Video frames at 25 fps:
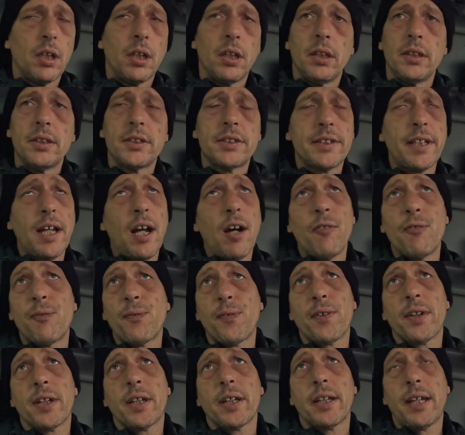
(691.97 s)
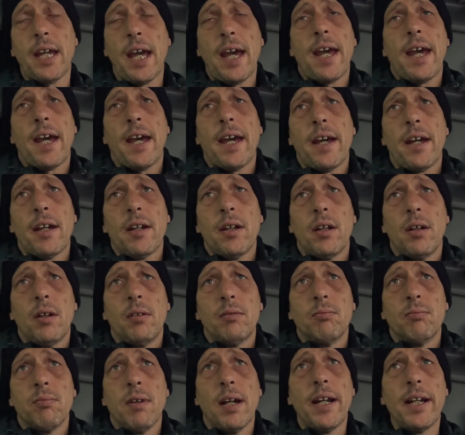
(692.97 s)
Self-care
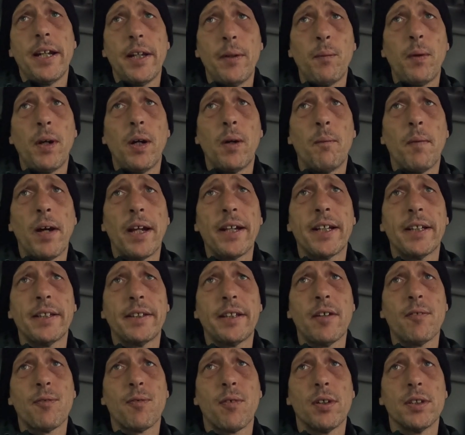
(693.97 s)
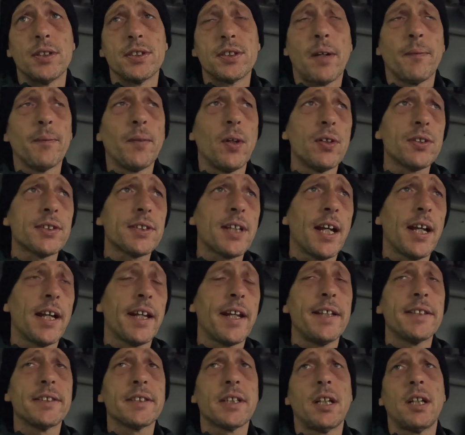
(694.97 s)
really will make a difference. I'm not
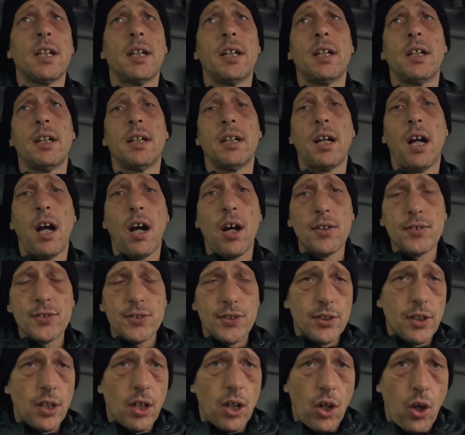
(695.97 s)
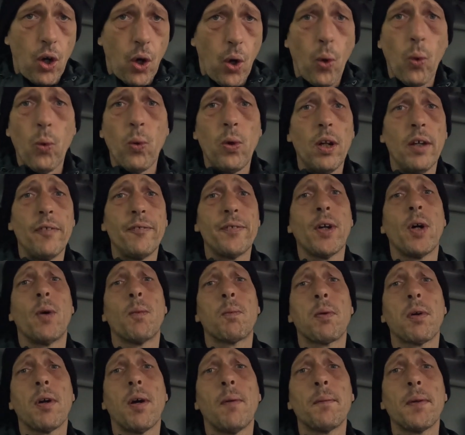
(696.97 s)
saying it's going to answer all of your
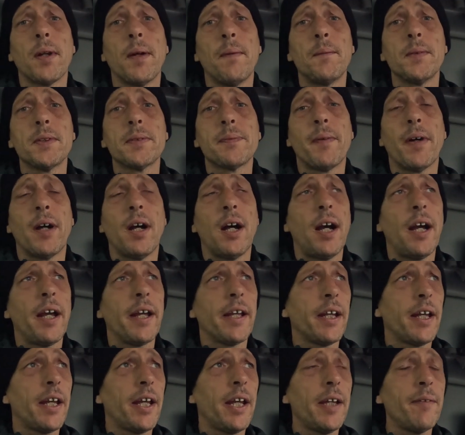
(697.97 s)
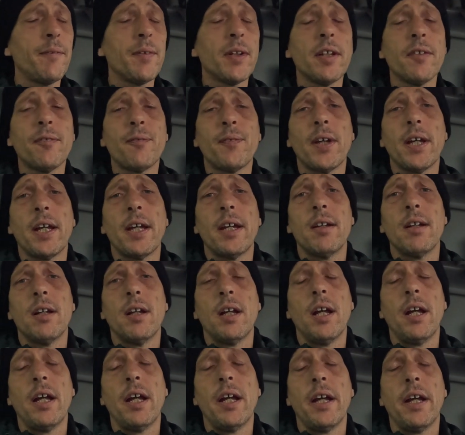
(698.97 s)
problems, but even if it
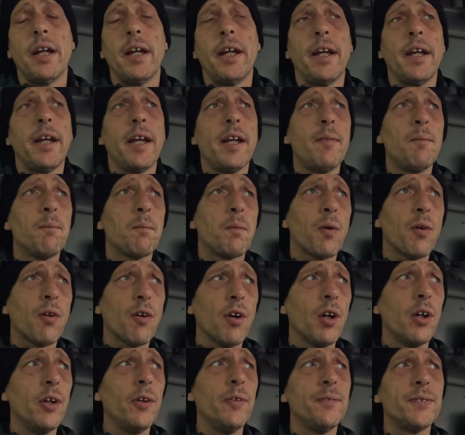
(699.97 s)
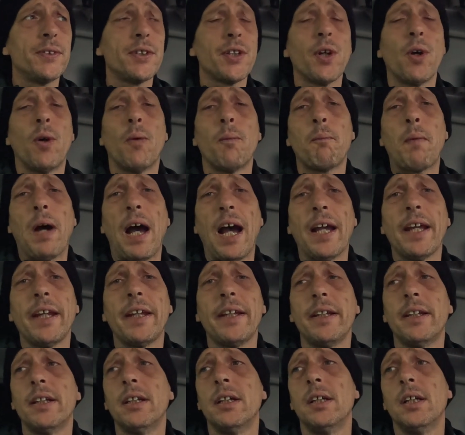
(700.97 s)
improves your
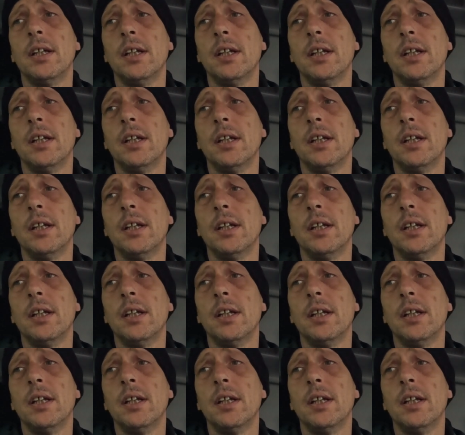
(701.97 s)
pain